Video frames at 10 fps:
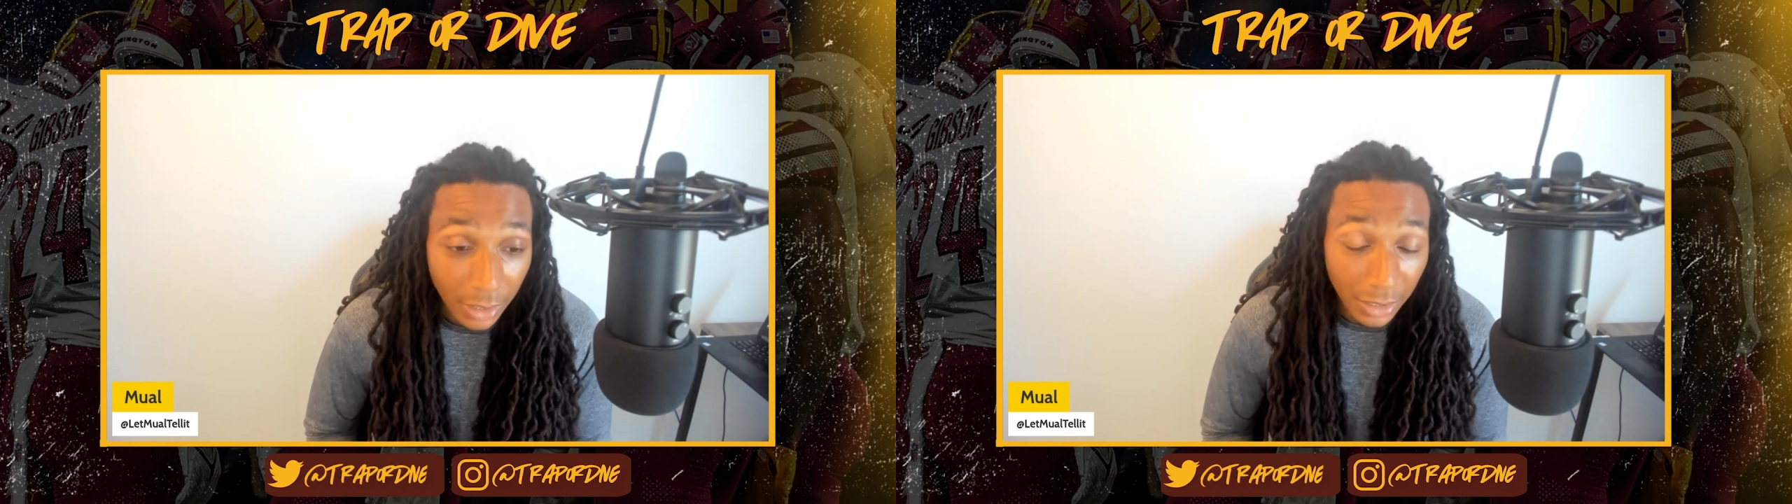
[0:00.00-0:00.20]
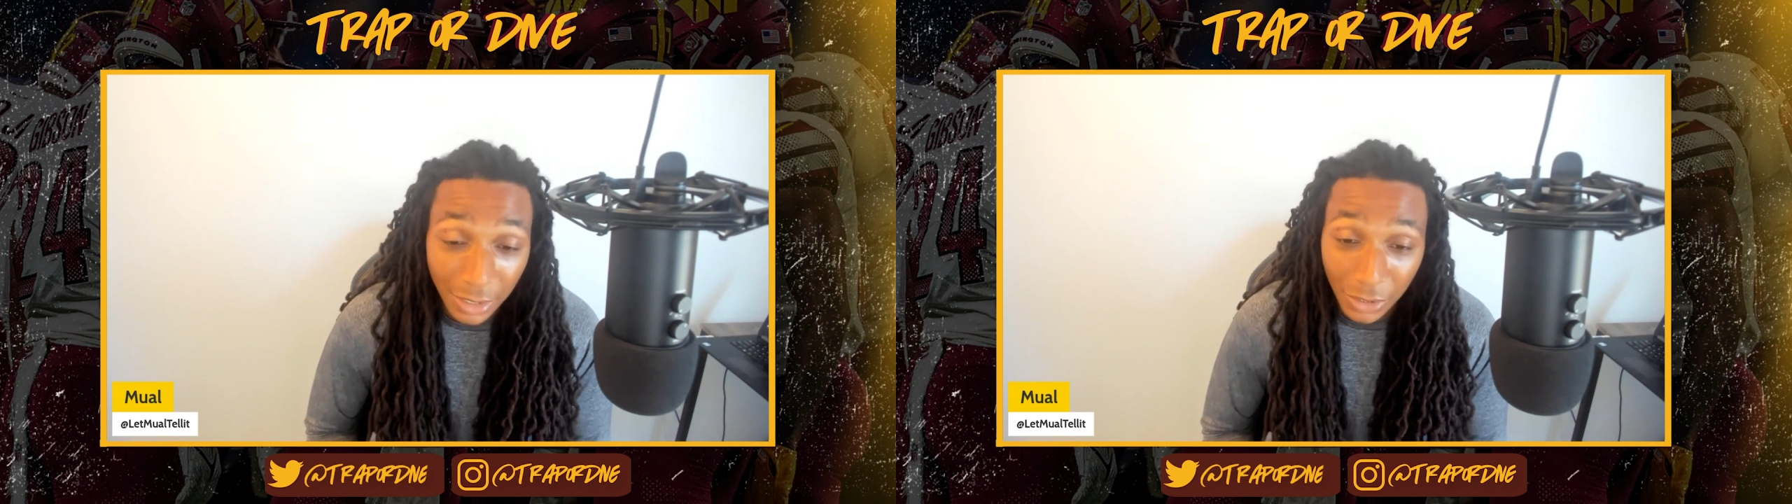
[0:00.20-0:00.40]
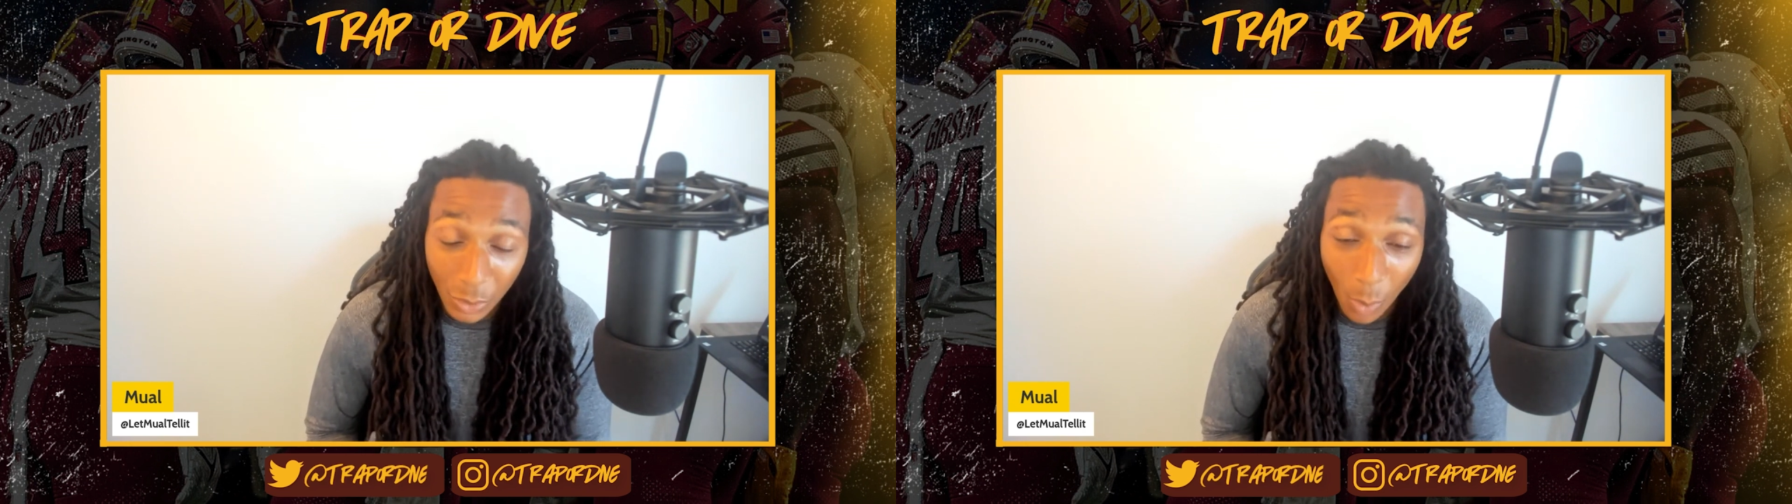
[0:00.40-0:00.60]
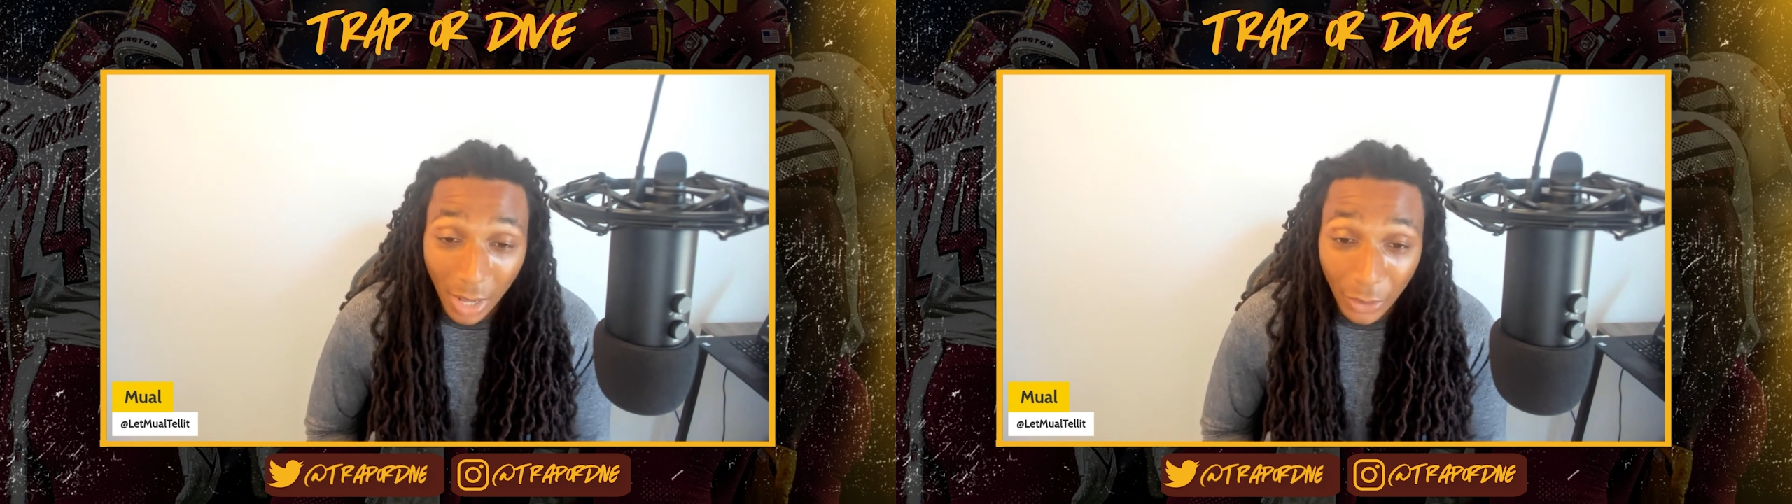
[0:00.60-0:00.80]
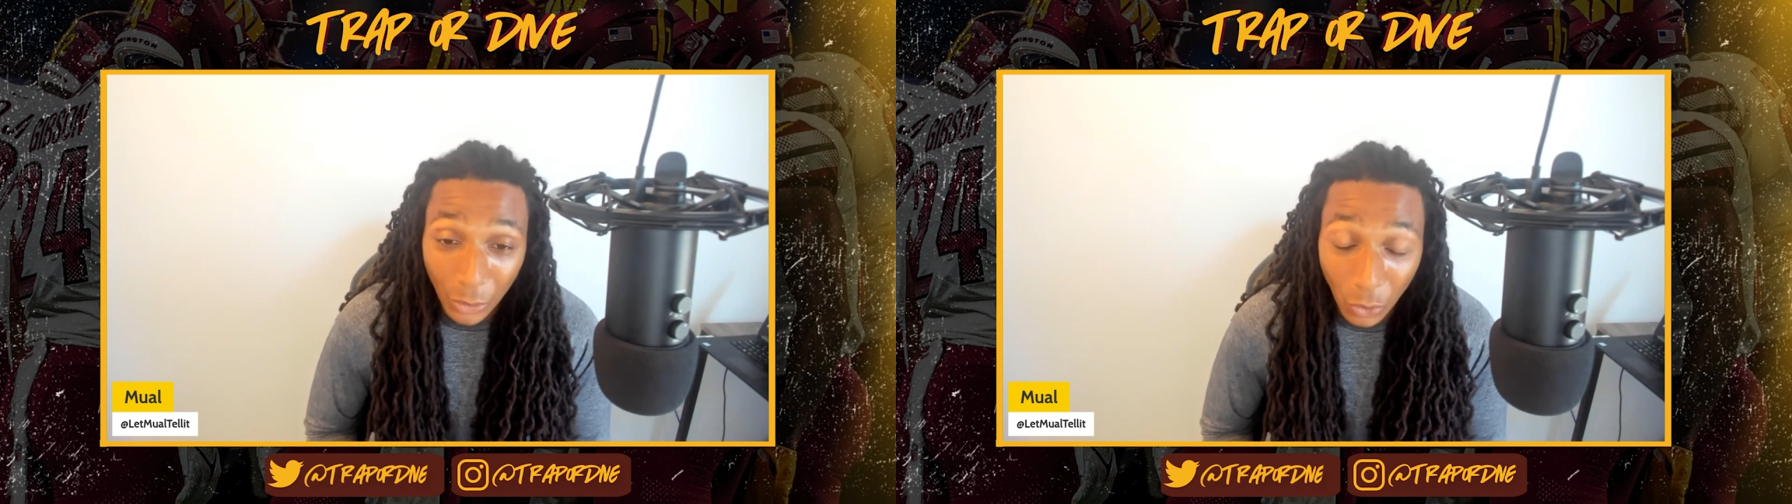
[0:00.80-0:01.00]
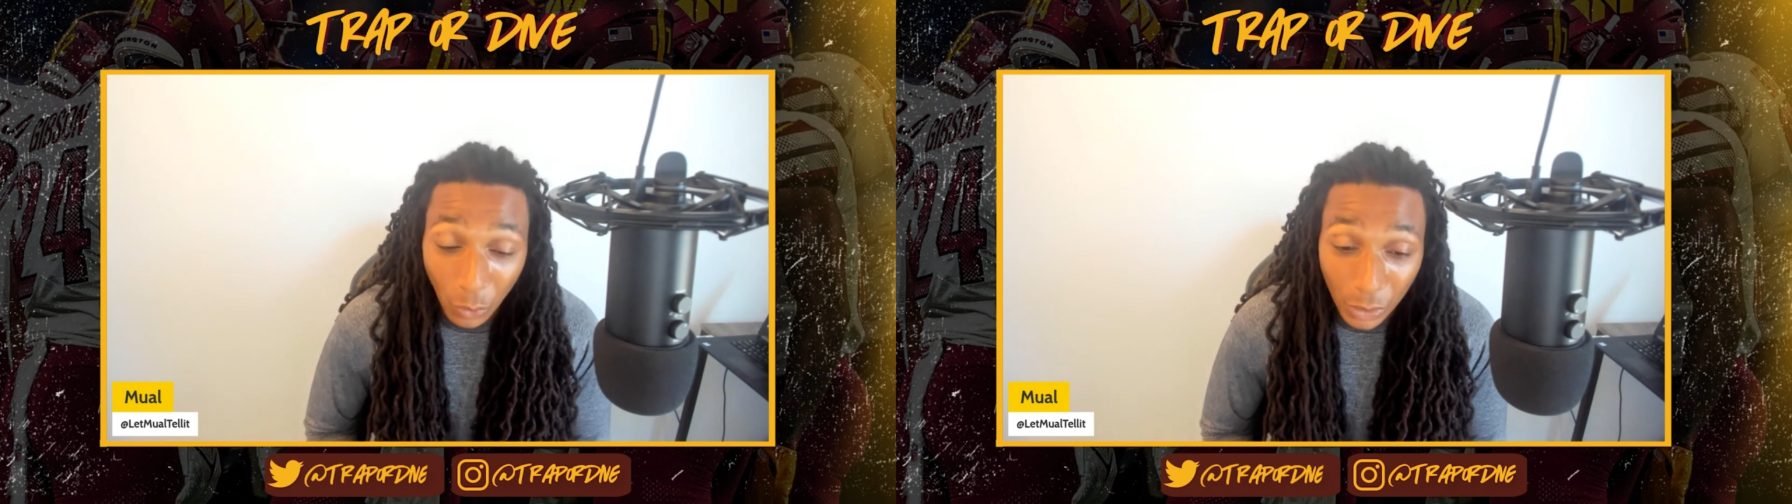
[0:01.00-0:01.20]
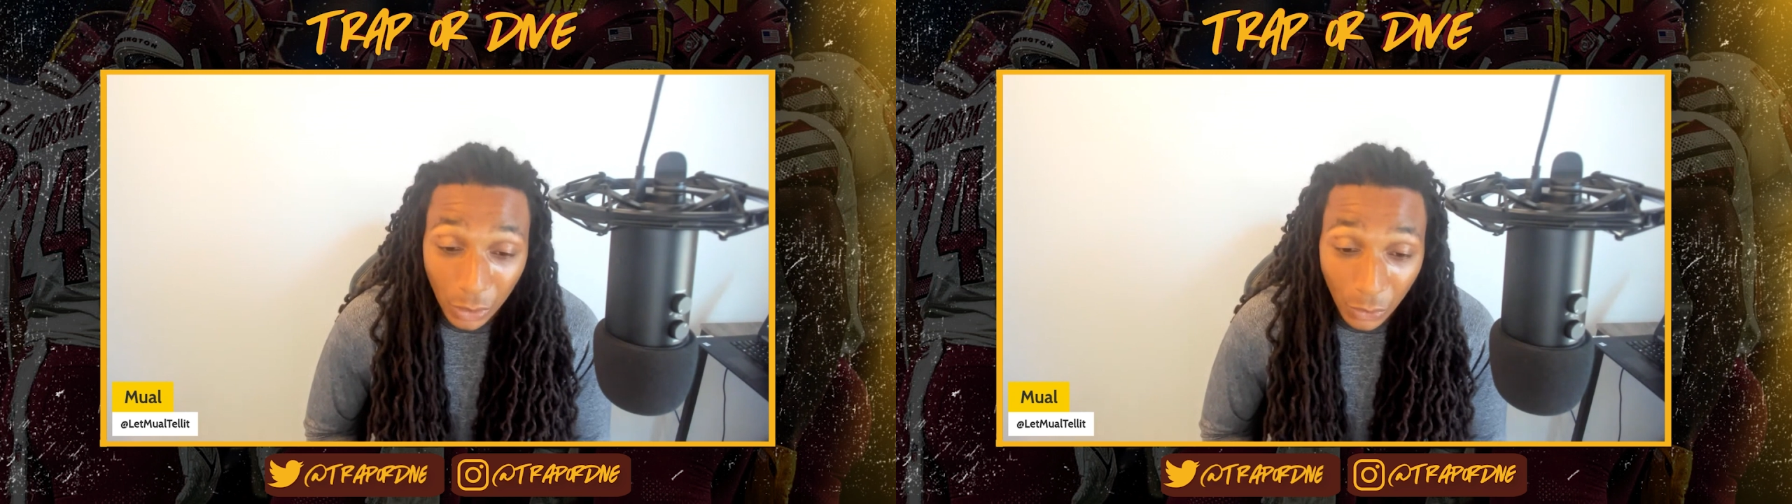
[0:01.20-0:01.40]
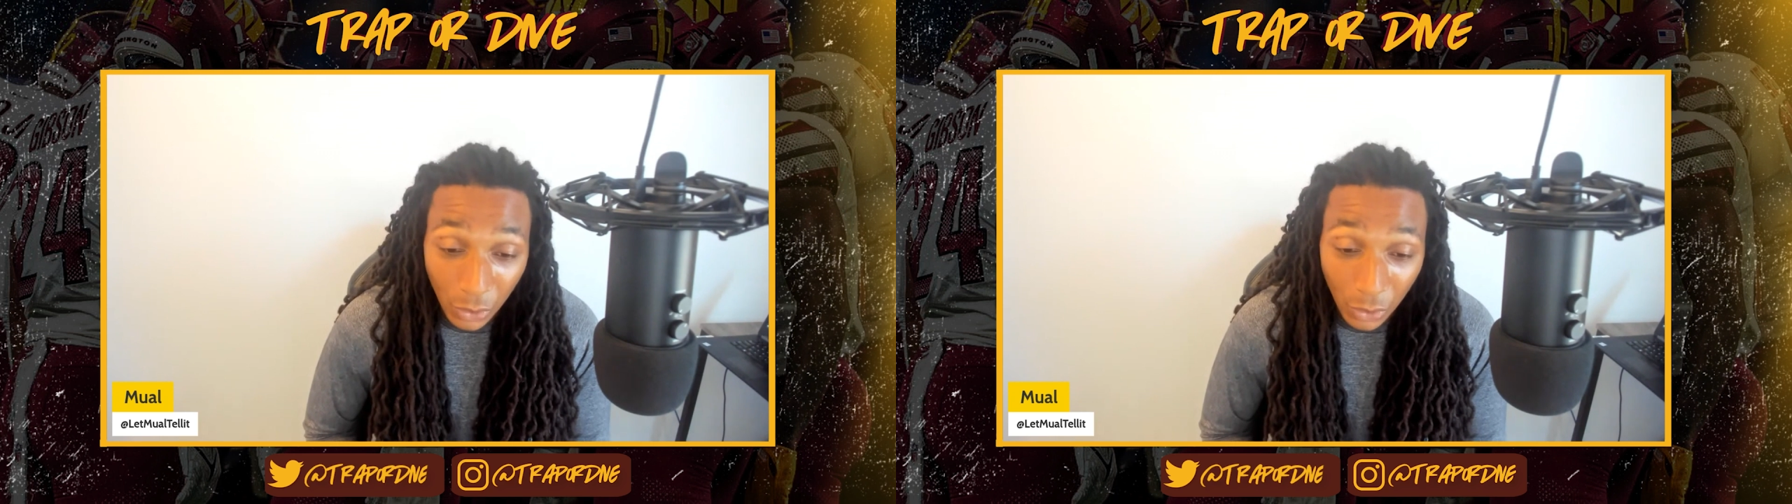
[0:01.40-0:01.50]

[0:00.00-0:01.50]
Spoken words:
to why they're doing so.